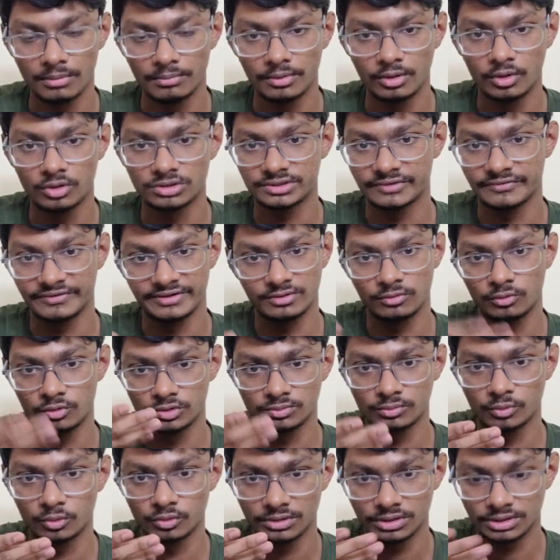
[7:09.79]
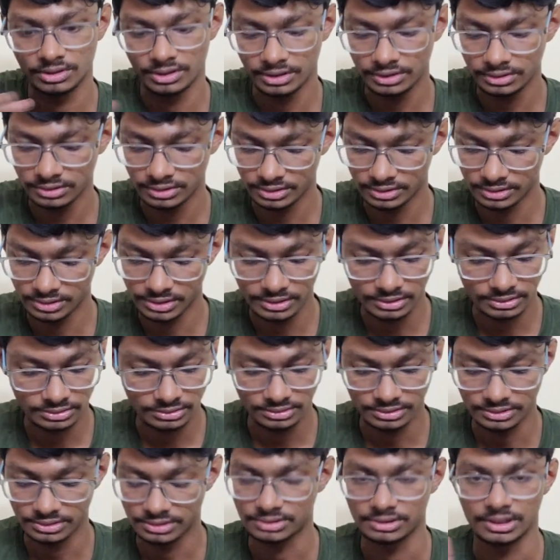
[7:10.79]
Because if it goes more than that, then
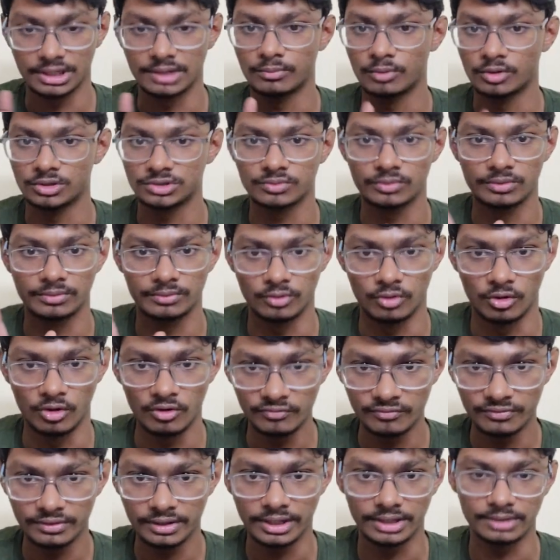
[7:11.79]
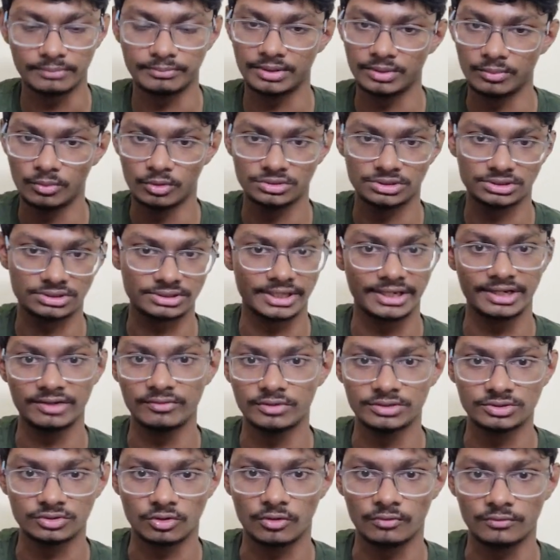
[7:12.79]
this N MOS will be off, and P MOS is
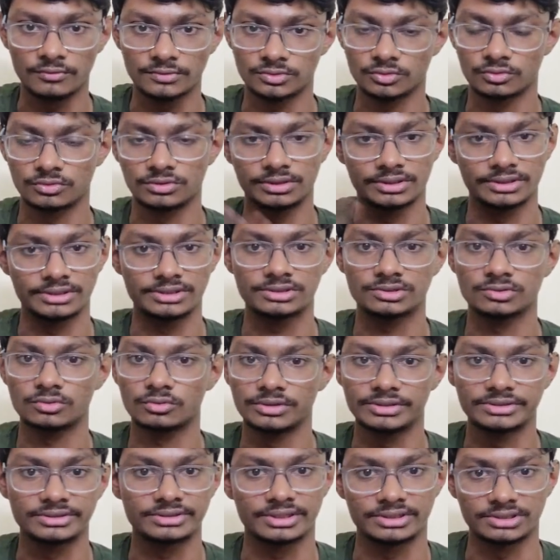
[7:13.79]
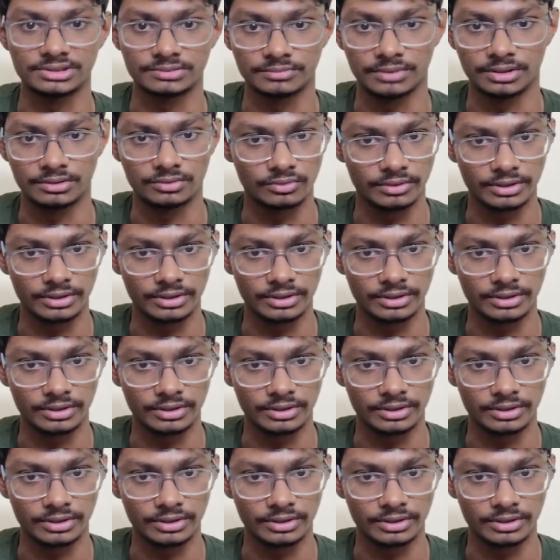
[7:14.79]
anyways off, so there is no discharging path.